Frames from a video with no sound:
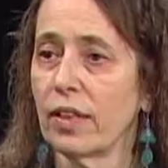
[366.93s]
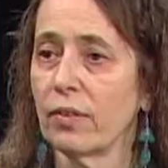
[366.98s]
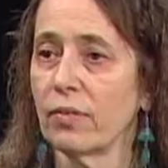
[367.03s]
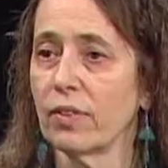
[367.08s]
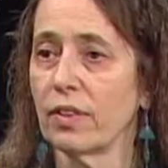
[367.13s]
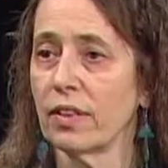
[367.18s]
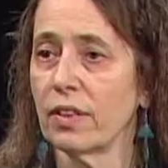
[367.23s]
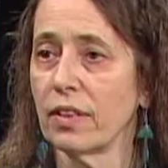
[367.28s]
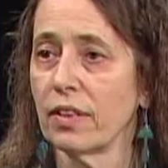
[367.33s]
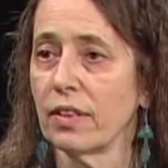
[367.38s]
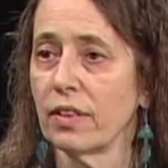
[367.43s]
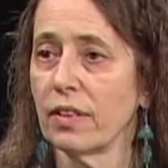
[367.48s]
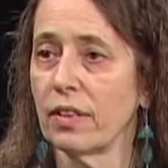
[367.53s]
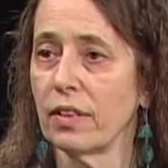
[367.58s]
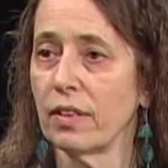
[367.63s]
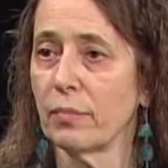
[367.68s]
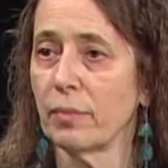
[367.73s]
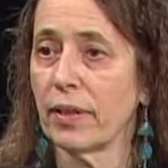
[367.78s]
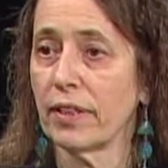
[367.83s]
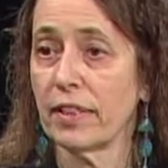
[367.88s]
was in
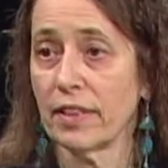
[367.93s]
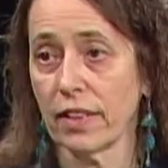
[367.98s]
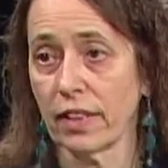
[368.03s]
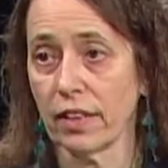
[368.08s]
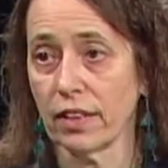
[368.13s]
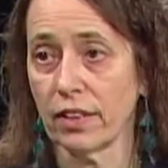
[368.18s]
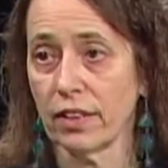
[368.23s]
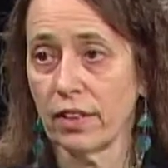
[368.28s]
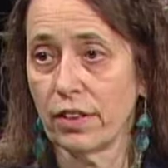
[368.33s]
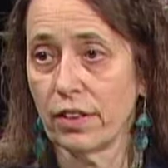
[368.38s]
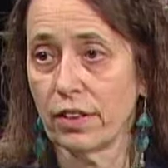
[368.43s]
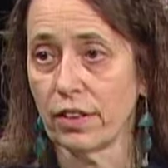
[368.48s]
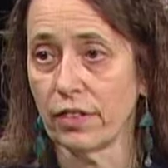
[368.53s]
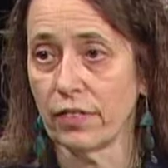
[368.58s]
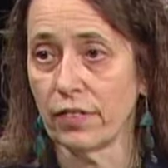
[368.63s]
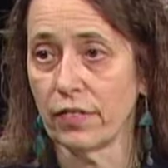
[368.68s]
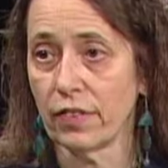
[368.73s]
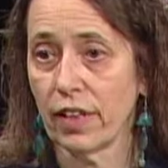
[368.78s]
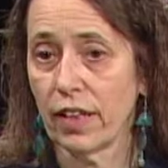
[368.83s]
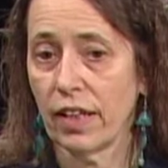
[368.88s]
my second
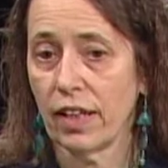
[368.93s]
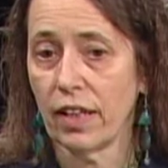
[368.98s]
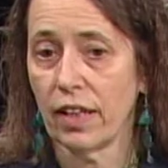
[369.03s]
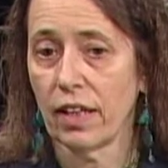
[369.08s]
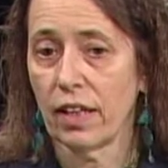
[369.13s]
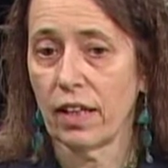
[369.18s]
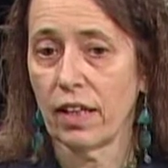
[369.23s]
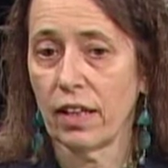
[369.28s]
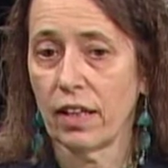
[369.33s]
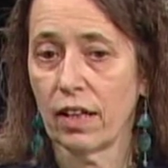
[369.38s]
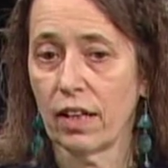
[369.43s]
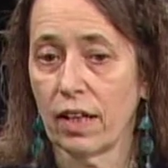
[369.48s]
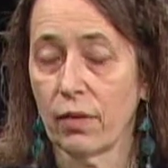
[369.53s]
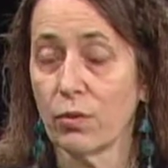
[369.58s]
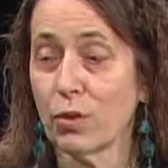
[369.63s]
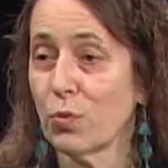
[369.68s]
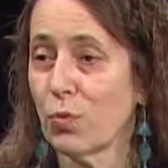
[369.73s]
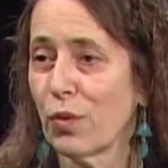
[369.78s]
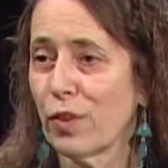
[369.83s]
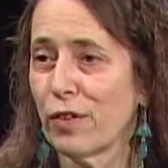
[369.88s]
year. I
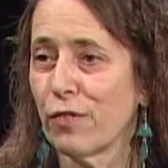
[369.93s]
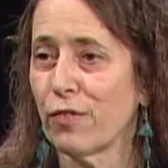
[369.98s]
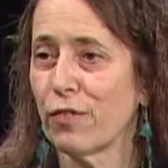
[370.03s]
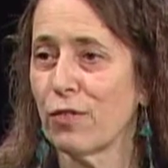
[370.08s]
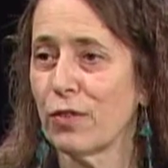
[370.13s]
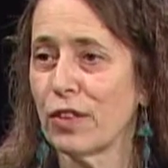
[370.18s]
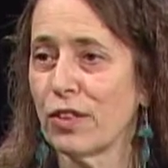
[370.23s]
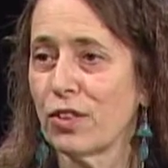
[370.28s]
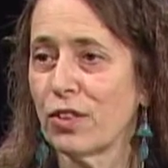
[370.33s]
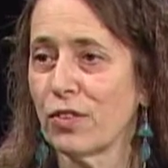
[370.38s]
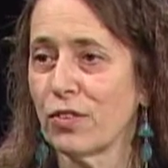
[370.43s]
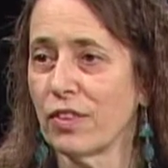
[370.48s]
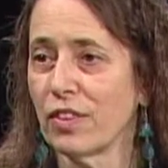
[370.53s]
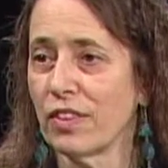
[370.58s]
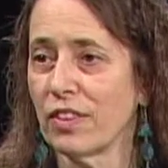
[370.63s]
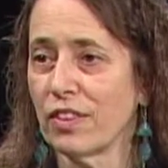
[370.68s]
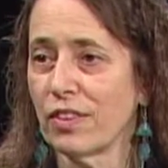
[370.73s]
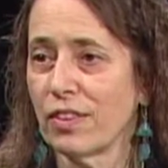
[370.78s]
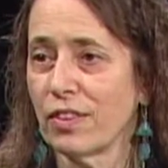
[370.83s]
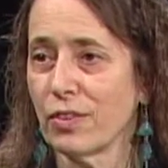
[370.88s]
was one of 3
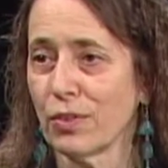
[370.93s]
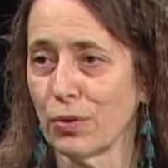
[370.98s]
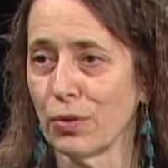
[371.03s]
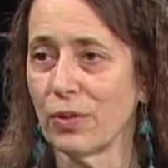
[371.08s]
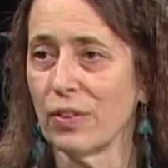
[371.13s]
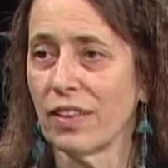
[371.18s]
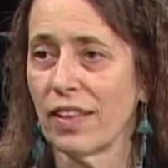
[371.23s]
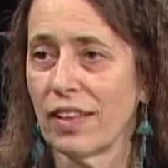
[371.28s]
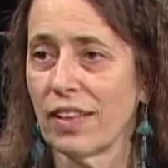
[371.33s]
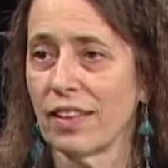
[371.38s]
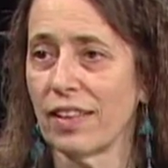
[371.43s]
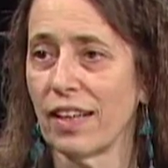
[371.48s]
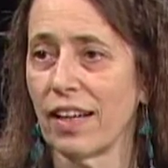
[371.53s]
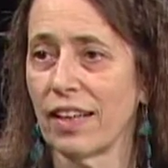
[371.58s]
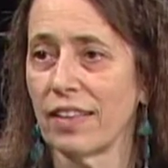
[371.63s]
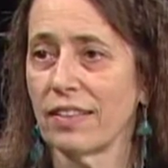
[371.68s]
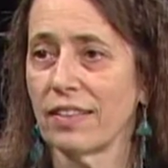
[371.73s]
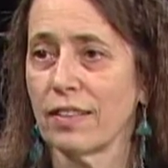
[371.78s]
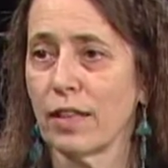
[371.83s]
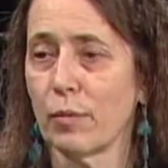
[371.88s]
students in the school that
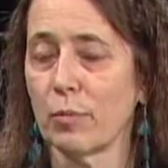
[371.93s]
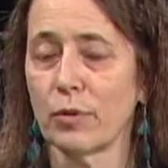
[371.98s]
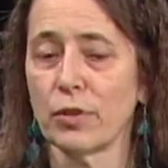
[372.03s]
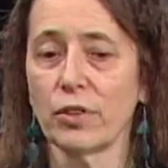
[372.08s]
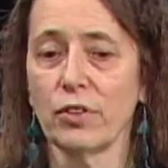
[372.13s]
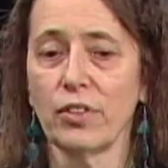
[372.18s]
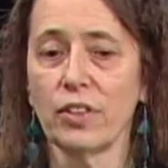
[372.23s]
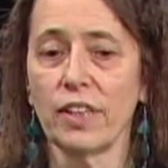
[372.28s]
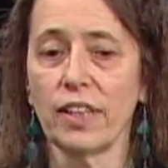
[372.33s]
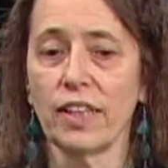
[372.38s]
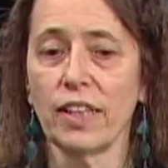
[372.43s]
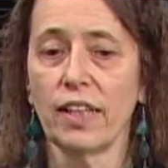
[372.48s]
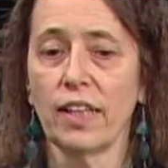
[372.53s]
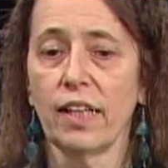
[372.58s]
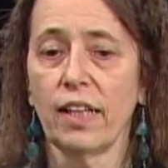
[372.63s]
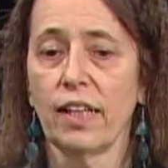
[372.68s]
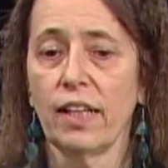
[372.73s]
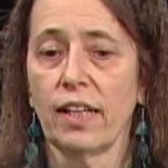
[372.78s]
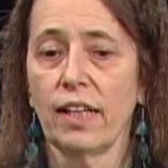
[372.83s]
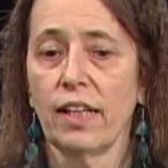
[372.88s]
had this opportunity,
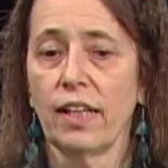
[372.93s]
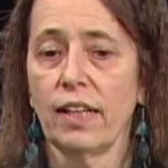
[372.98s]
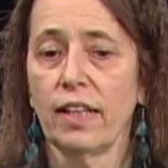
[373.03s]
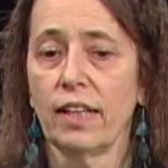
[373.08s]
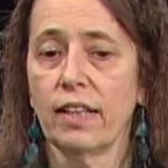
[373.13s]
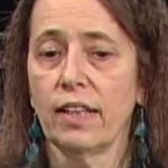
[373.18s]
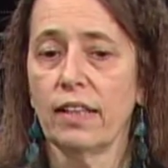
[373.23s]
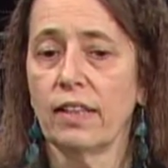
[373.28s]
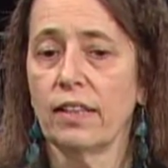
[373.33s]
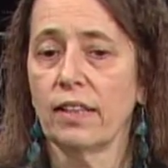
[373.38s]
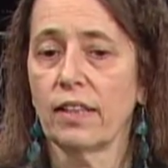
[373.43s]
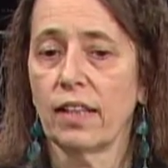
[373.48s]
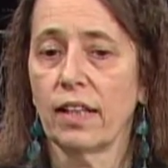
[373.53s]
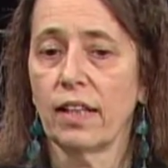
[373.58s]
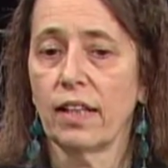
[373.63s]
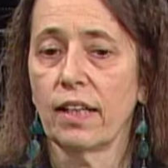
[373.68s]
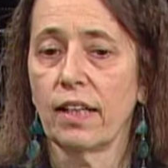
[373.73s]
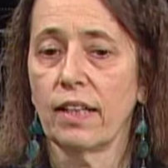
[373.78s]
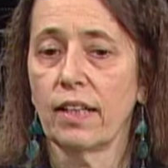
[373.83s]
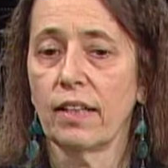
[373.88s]
and
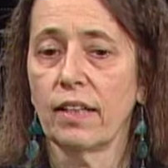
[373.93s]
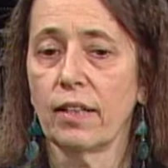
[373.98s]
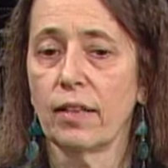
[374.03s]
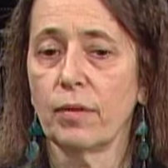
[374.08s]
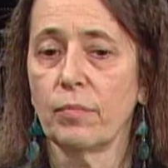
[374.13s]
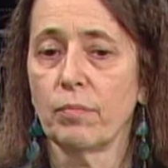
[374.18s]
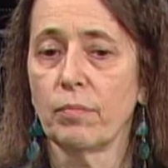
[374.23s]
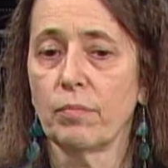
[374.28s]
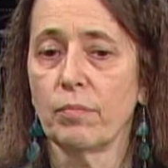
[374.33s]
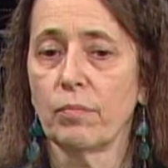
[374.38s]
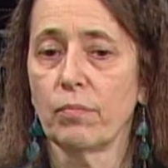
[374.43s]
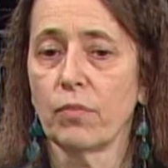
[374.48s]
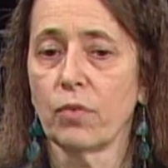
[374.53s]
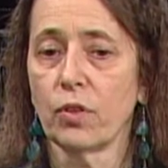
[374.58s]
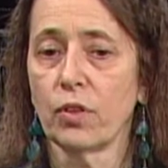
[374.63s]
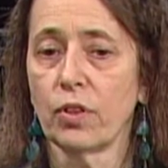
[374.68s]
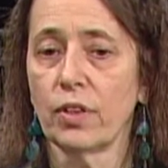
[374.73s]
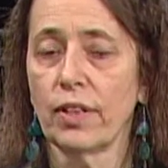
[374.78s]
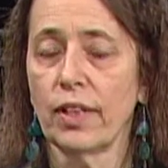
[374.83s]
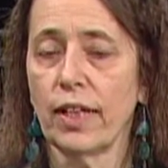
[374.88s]
I
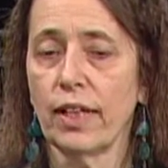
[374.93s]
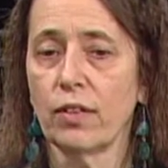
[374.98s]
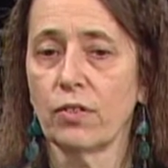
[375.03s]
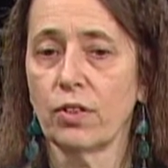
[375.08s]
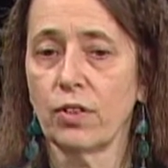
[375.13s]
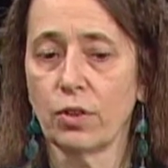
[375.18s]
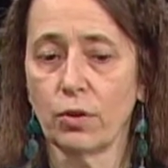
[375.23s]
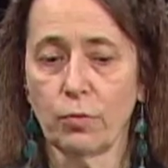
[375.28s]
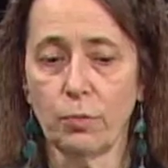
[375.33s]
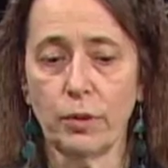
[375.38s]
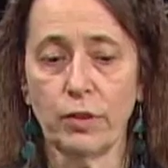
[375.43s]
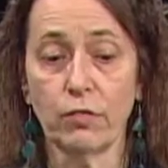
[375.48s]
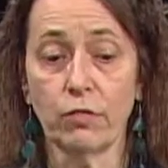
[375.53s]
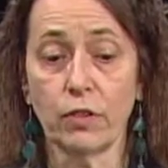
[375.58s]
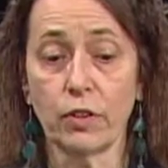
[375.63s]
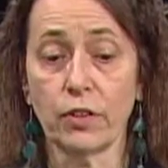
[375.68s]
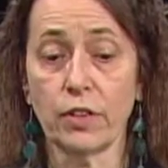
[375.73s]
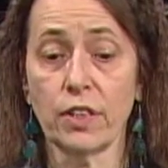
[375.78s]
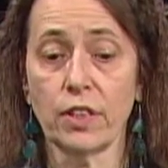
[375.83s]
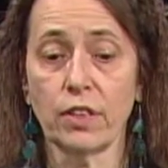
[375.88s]
learned how to be
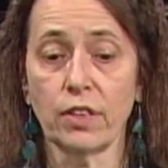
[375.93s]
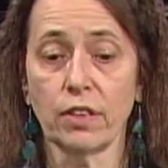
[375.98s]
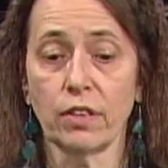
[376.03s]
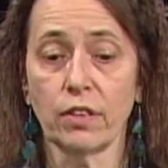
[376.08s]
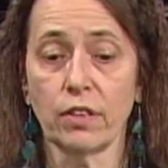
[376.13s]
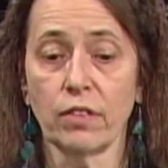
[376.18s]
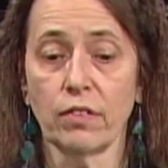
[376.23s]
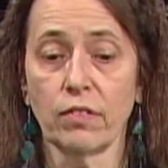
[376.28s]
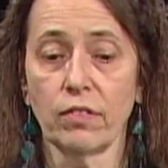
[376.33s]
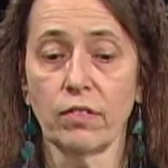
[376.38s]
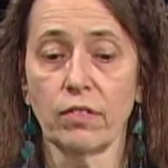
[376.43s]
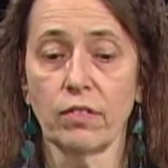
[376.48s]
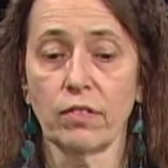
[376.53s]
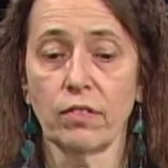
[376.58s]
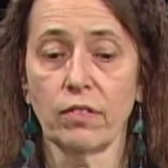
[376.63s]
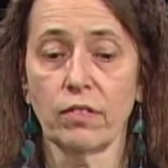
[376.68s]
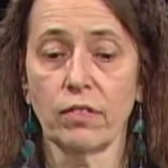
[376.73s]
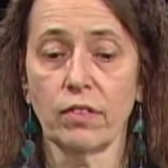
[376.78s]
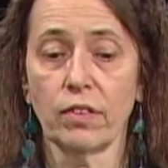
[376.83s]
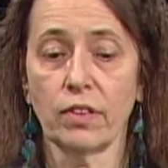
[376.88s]
very still
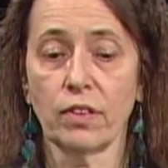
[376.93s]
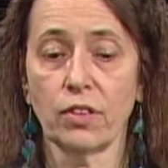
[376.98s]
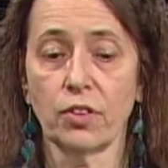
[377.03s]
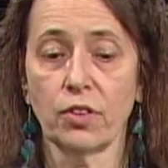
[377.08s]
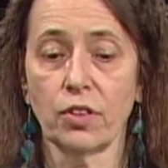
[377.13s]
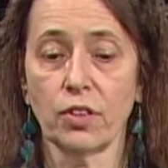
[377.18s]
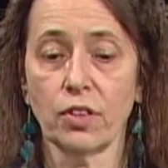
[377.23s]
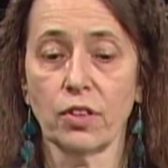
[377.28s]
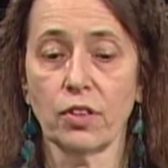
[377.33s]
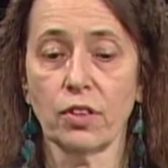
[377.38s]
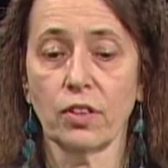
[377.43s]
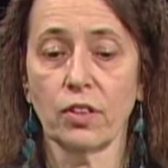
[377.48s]
and to just